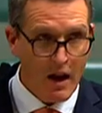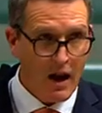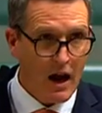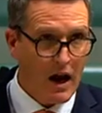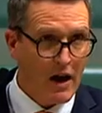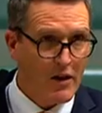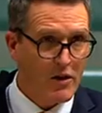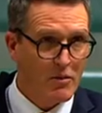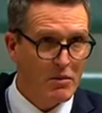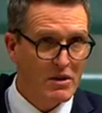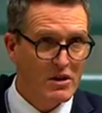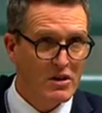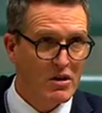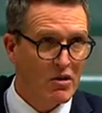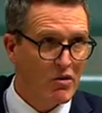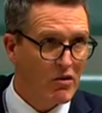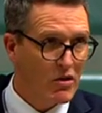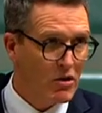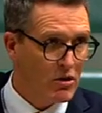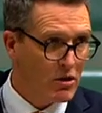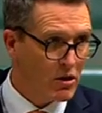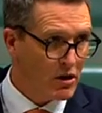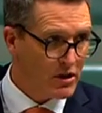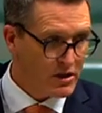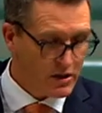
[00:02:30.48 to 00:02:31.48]
Other
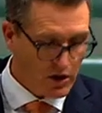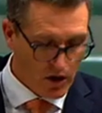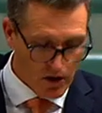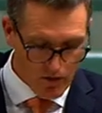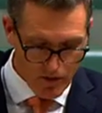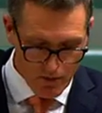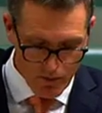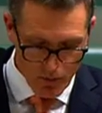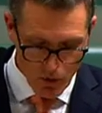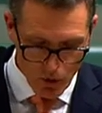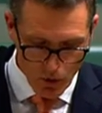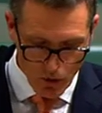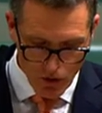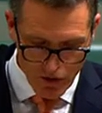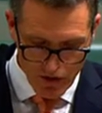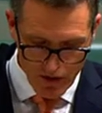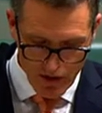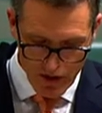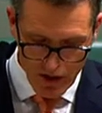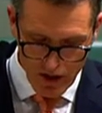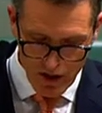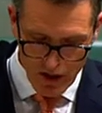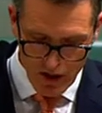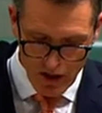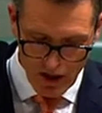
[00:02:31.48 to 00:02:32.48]
material lost overboard
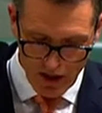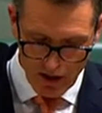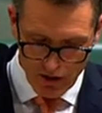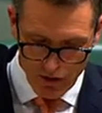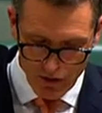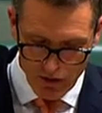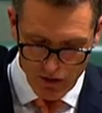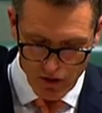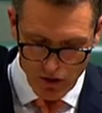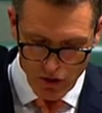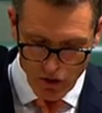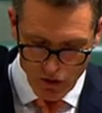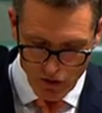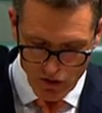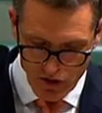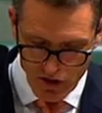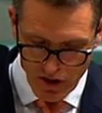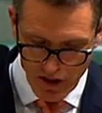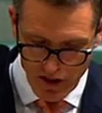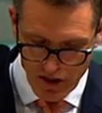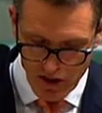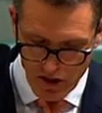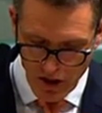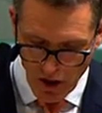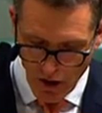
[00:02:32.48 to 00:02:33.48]
included
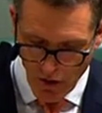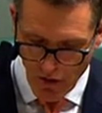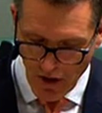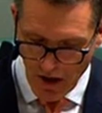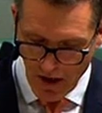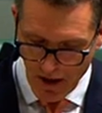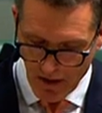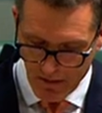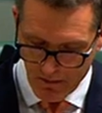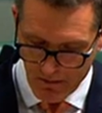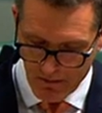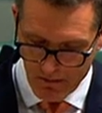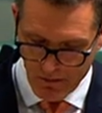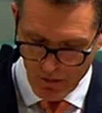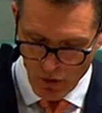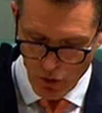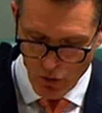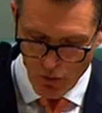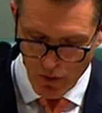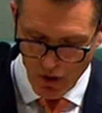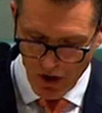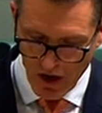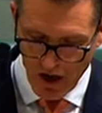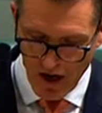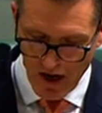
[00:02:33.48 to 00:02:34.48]
caustic soda,
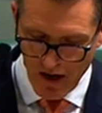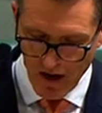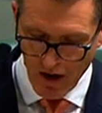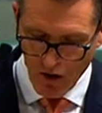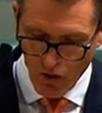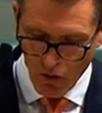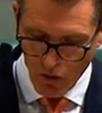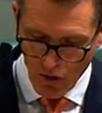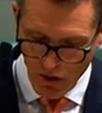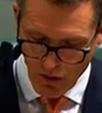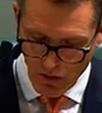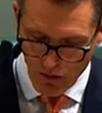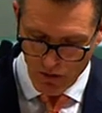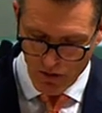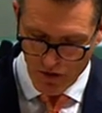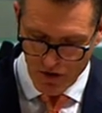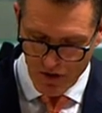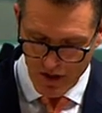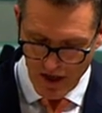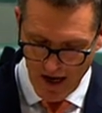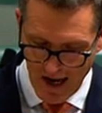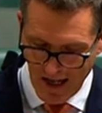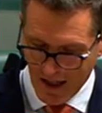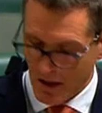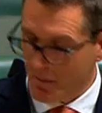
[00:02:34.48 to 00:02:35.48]
lubricating
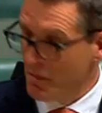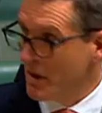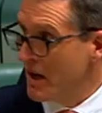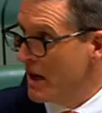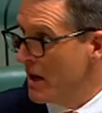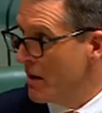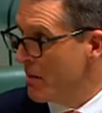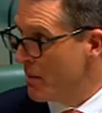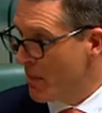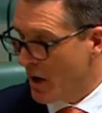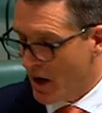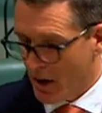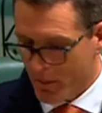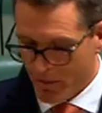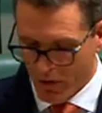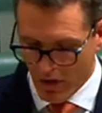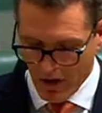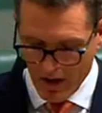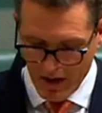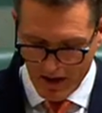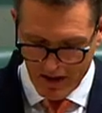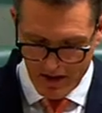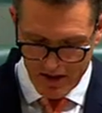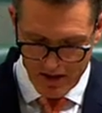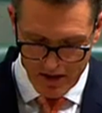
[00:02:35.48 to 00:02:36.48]
oils, aluminium
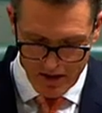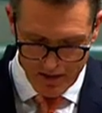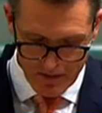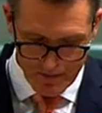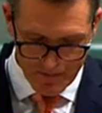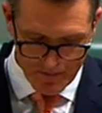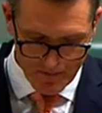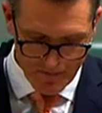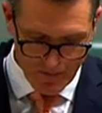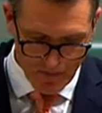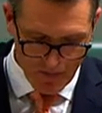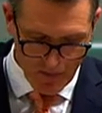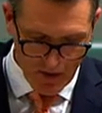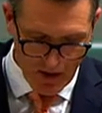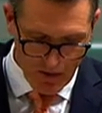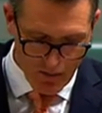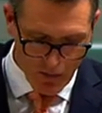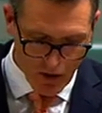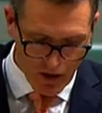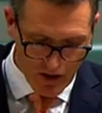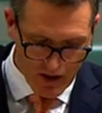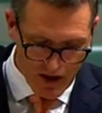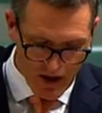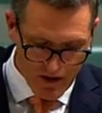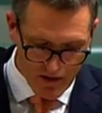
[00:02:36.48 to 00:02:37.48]
byproducts,
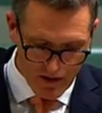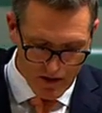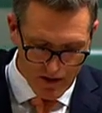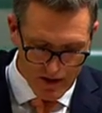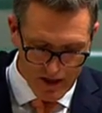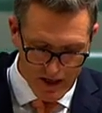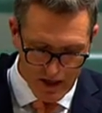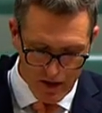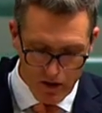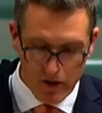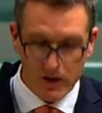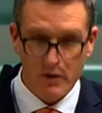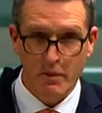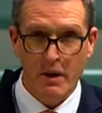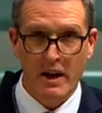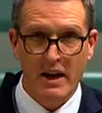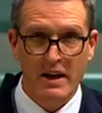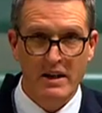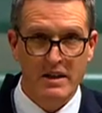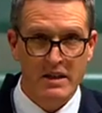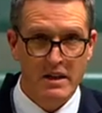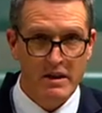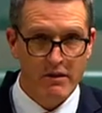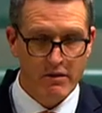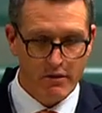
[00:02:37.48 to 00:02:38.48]
polyethylene,
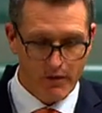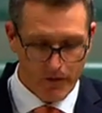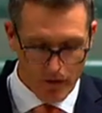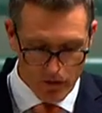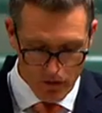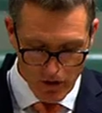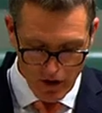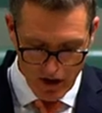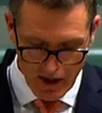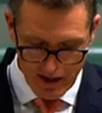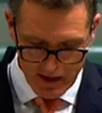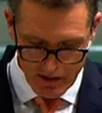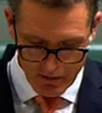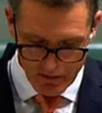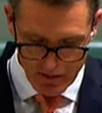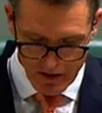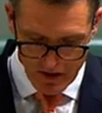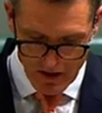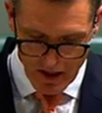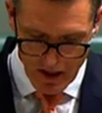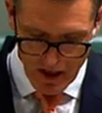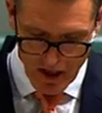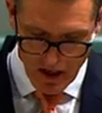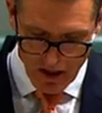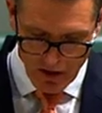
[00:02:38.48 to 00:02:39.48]
cosmetics and even food
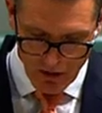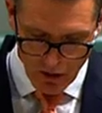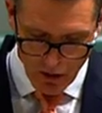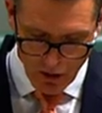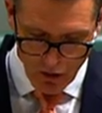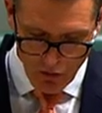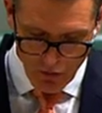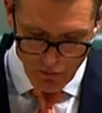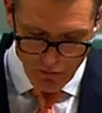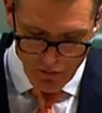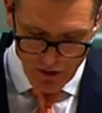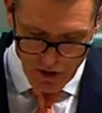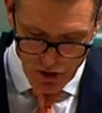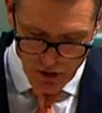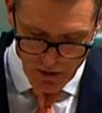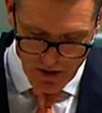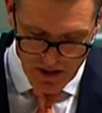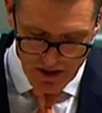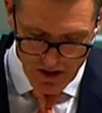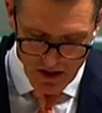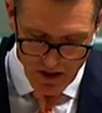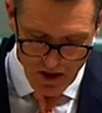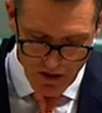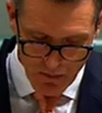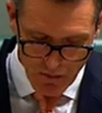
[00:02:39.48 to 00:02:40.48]
items. Local
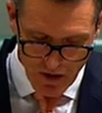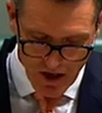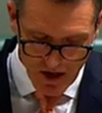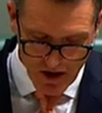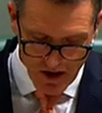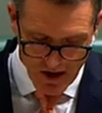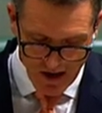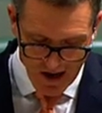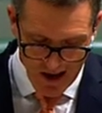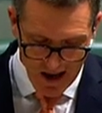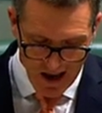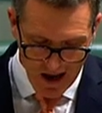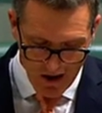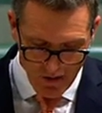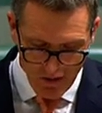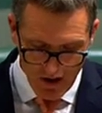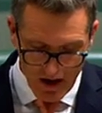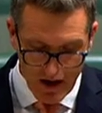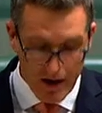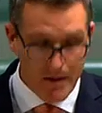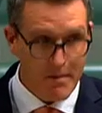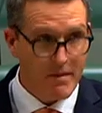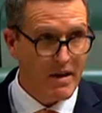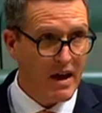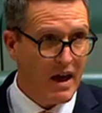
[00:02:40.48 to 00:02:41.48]
fisheries in the immediate
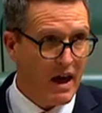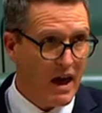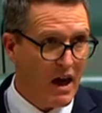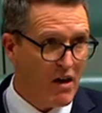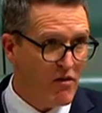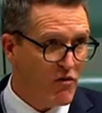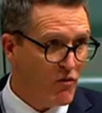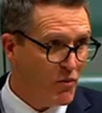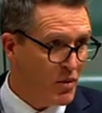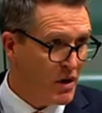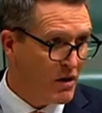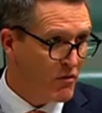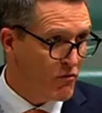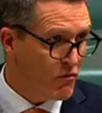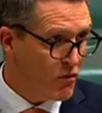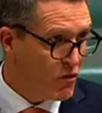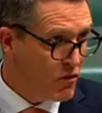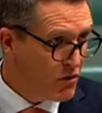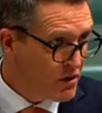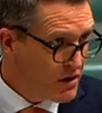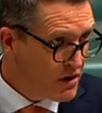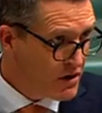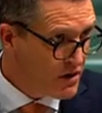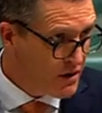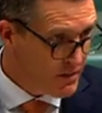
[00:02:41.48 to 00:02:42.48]
area have been
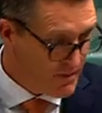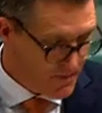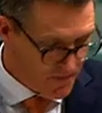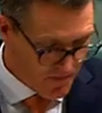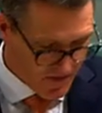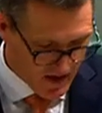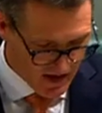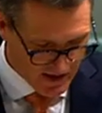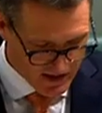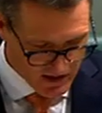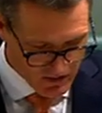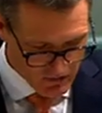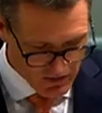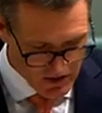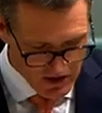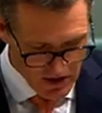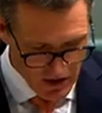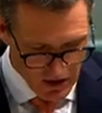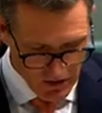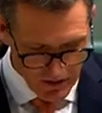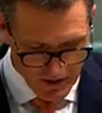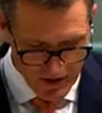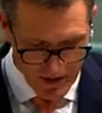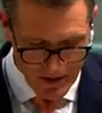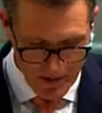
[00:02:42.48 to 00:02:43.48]
ruined as a
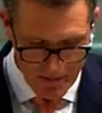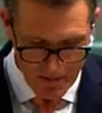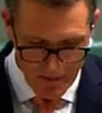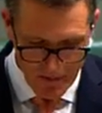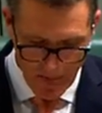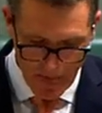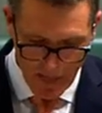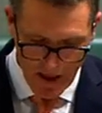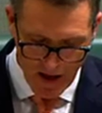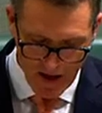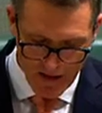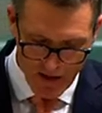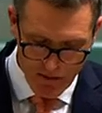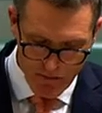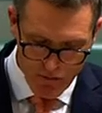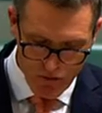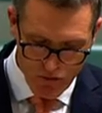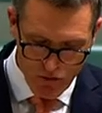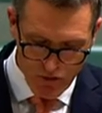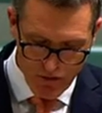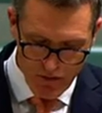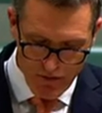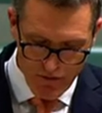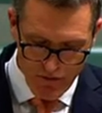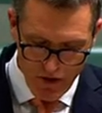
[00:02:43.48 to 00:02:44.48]
result, and the
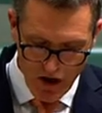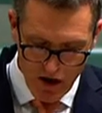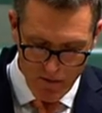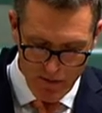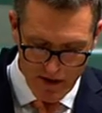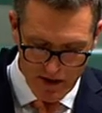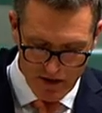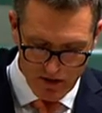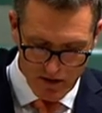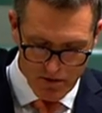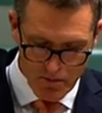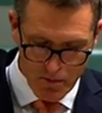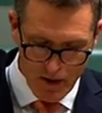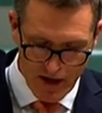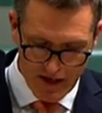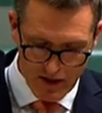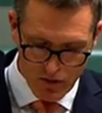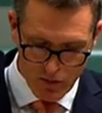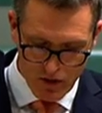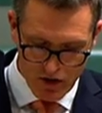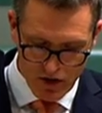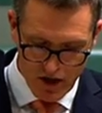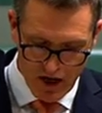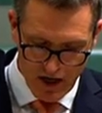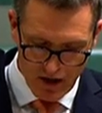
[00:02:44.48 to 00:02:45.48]
broader environmental
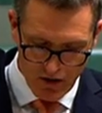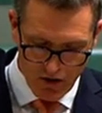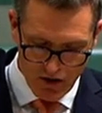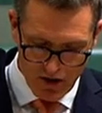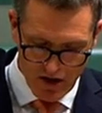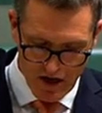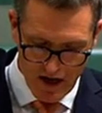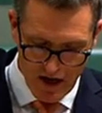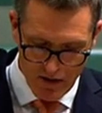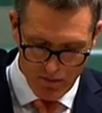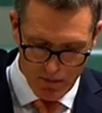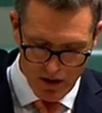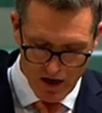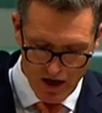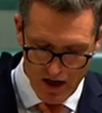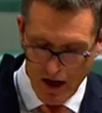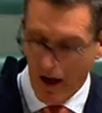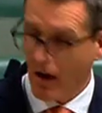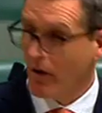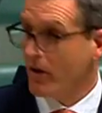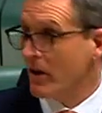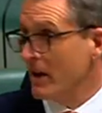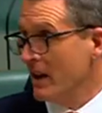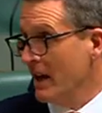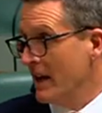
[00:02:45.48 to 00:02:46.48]
impacts, which cannot yet be
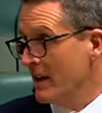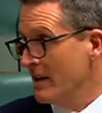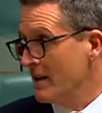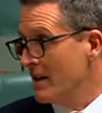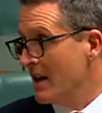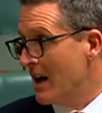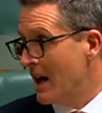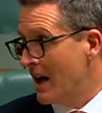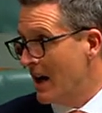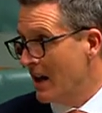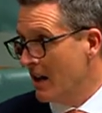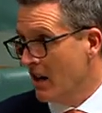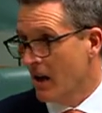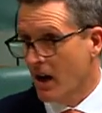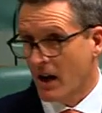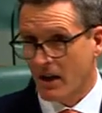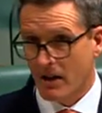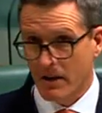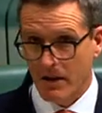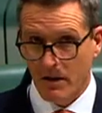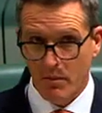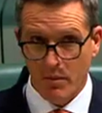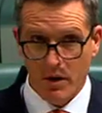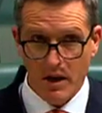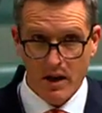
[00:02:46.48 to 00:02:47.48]
calculated, are
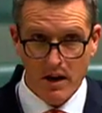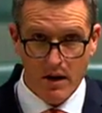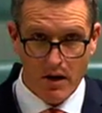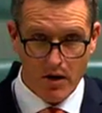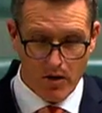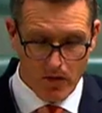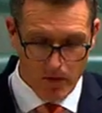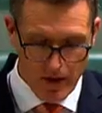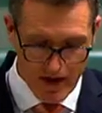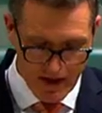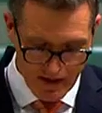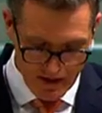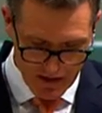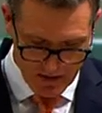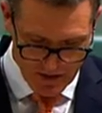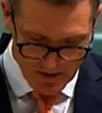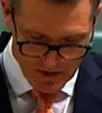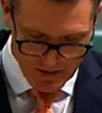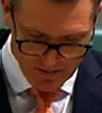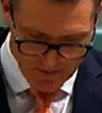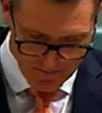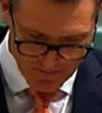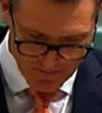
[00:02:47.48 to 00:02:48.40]
likely to be horrendous.